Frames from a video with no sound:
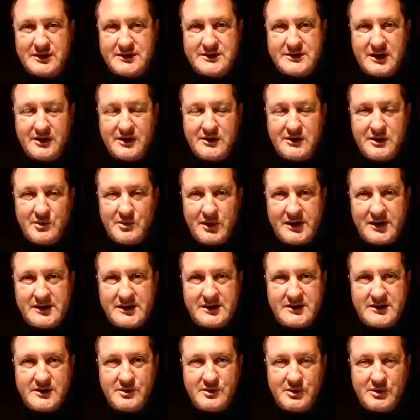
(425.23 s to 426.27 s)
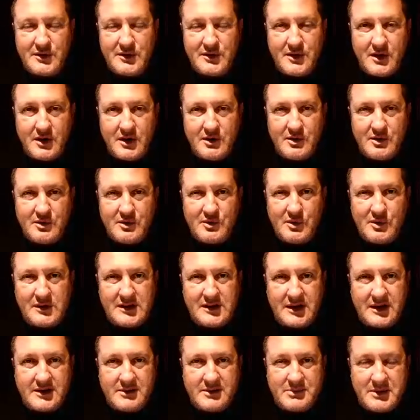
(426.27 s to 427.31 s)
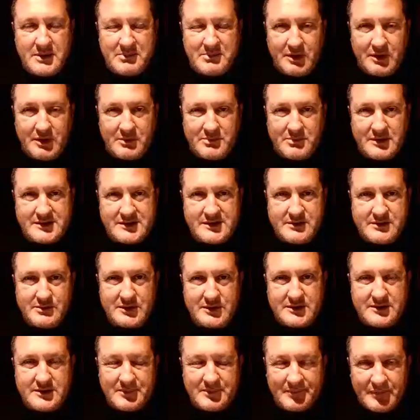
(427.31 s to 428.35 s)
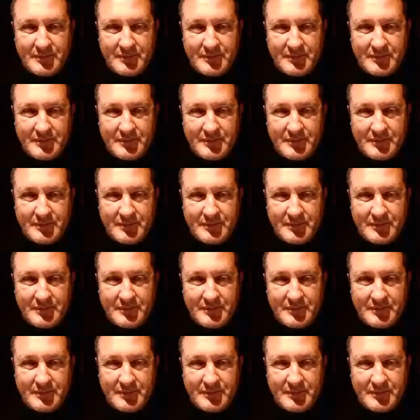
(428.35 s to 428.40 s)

It's the only way that you will know what other people are busy with.